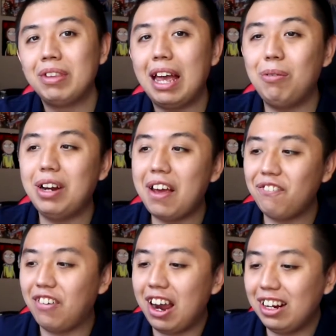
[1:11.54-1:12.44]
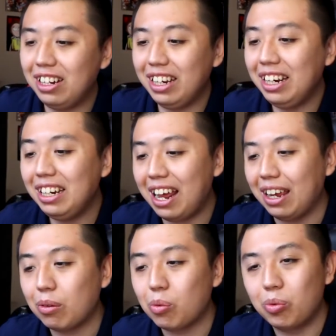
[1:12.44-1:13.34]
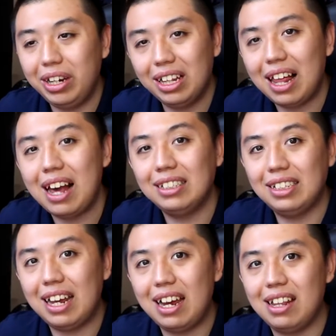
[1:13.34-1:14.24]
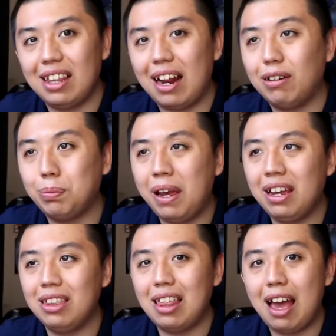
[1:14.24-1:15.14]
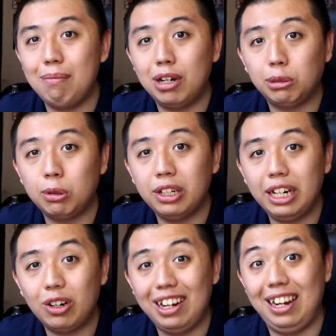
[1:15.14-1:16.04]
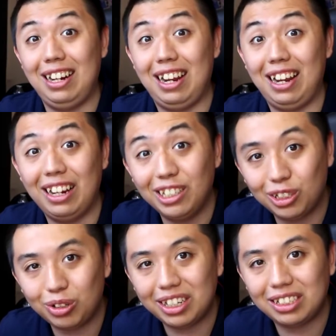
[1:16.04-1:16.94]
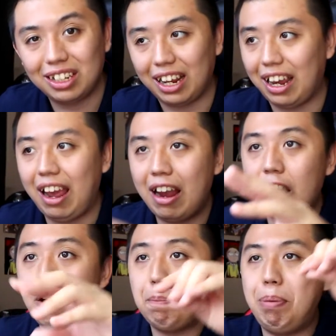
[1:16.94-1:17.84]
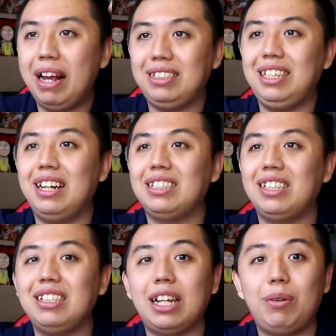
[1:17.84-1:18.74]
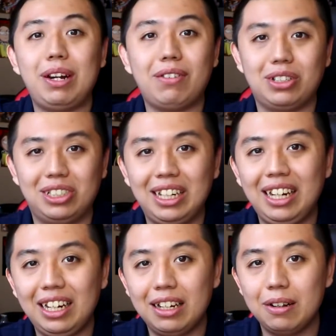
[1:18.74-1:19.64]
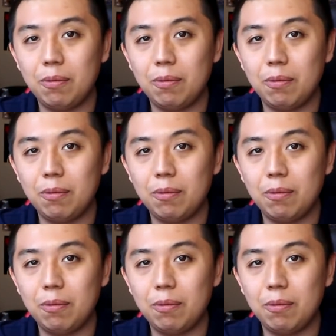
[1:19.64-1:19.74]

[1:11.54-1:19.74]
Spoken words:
And when I finally, realized that I was paying that much per year in interest, like air, pixie dust, things that I would never see,